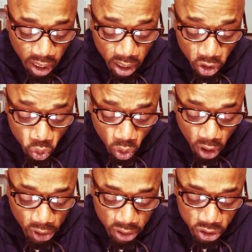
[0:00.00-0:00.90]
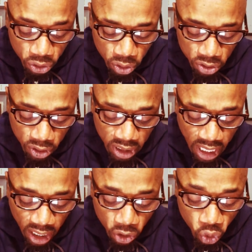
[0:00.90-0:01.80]
and you are the children of
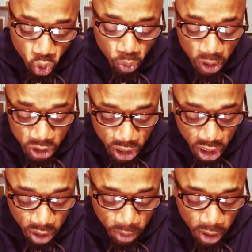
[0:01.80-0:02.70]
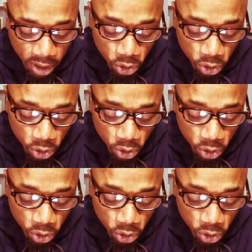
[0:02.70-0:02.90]
Yaqub but Jacob.